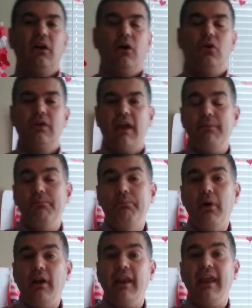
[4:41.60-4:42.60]
Okay,
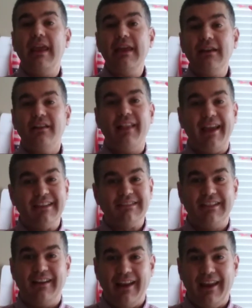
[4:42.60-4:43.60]
but in class
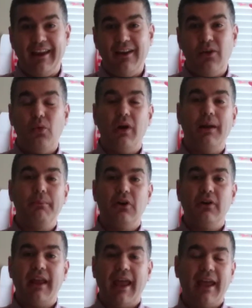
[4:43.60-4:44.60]
today, what I'm
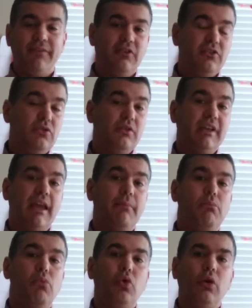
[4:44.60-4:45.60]
going to have you do to get
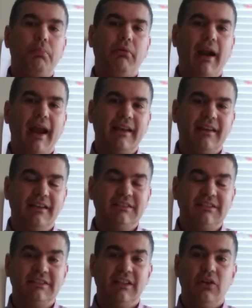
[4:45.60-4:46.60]
more practice
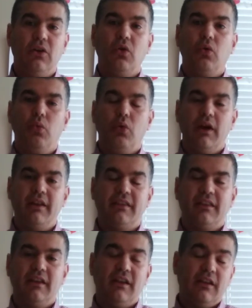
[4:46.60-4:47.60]
with
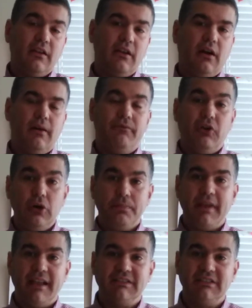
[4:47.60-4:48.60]
verb
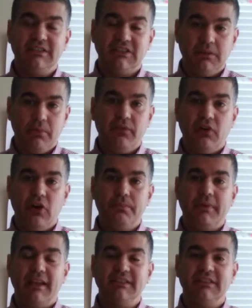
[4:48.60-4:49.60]
tenses, simple verb
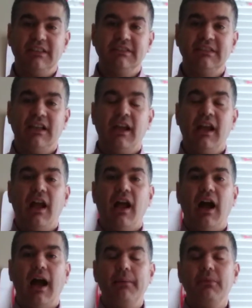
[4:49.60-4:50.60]
tenses,
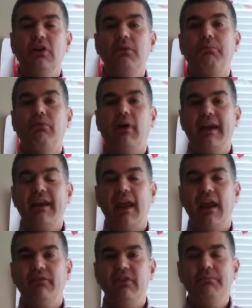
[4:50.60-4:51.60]
I'm going to break
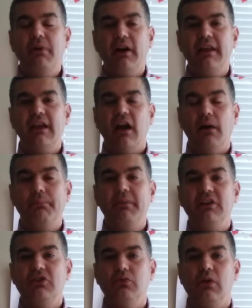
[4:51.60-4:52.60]
everybody up
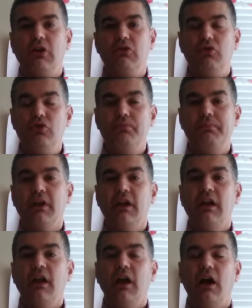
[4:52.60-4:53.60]
into a group
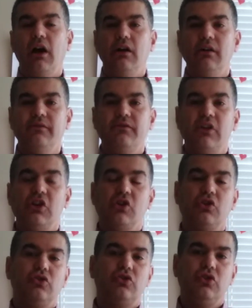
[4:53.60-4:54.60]
of
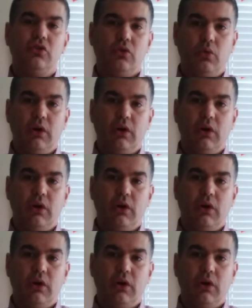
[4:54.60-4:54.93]
2.